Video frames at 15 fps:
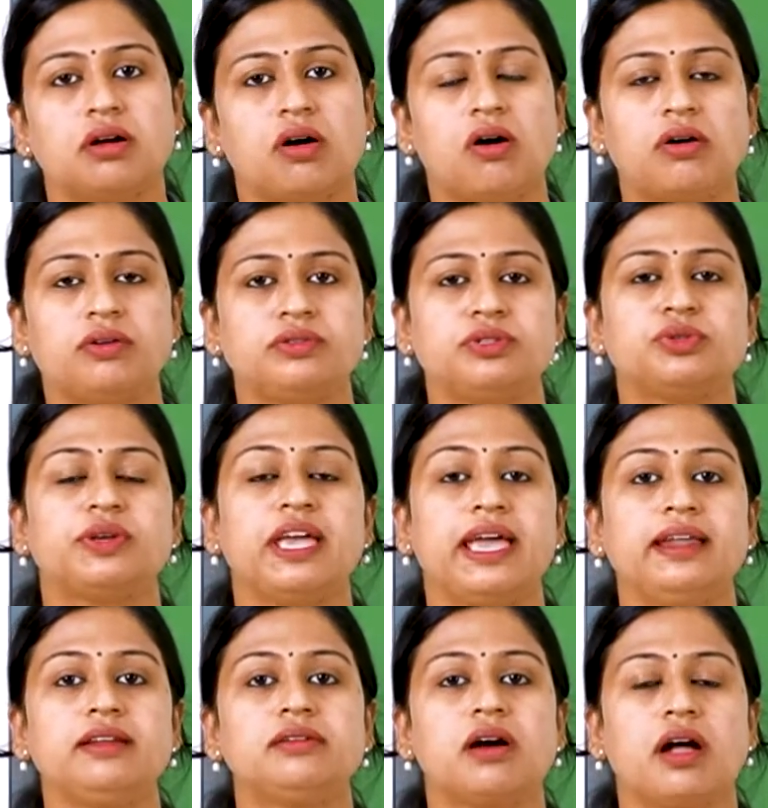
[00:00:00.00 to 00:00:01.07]
or to
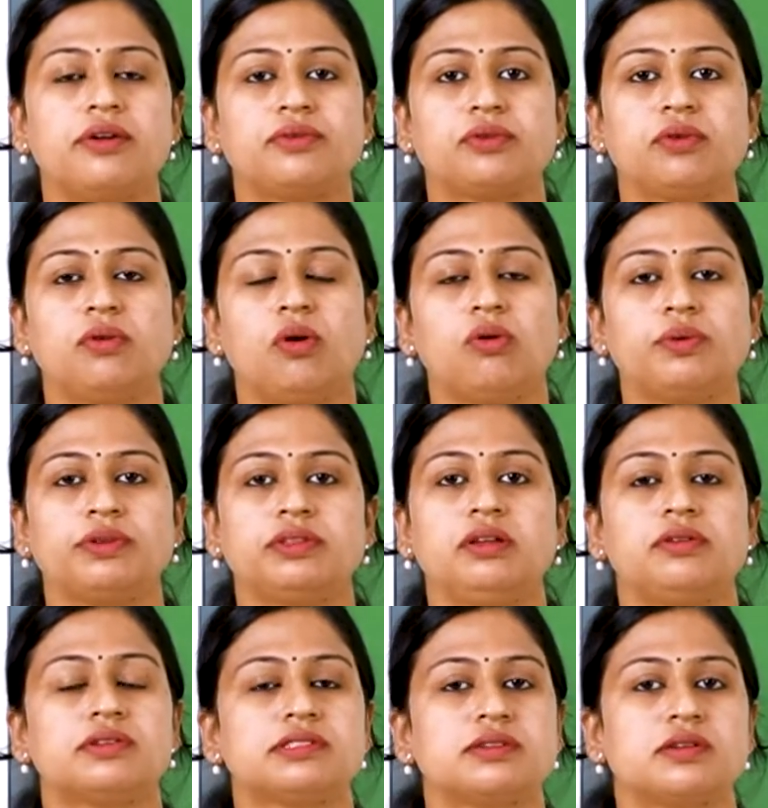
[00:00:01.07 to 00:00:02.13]
gain control over the
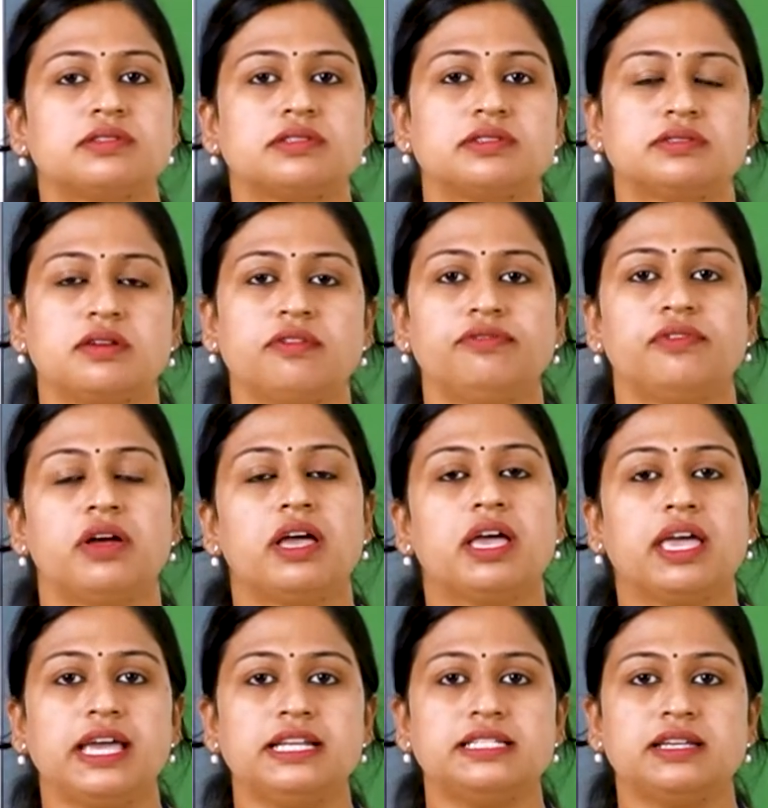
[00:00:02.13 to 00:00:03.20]
resources of
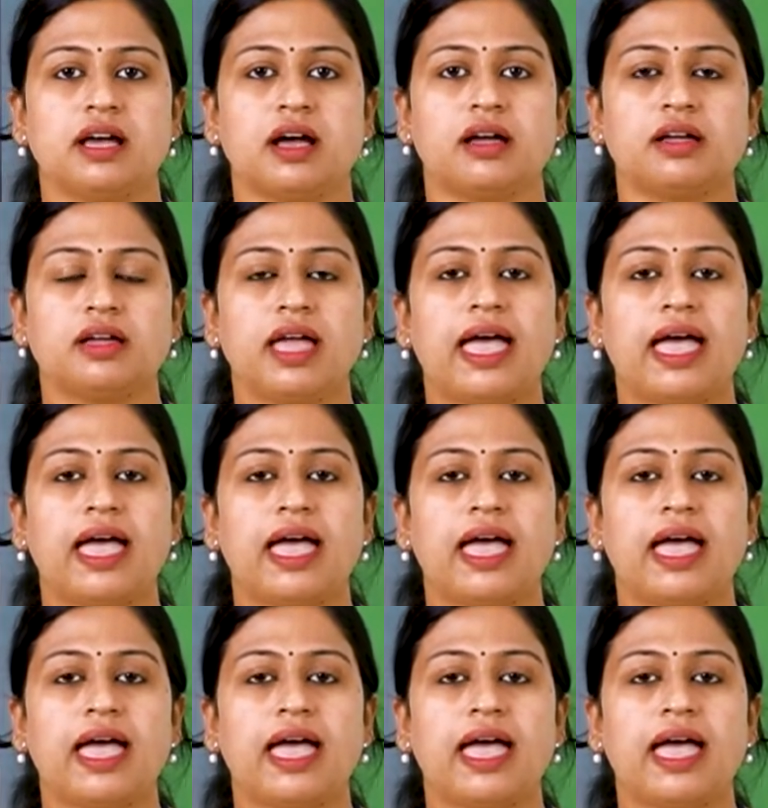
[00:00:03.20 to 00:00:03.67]
India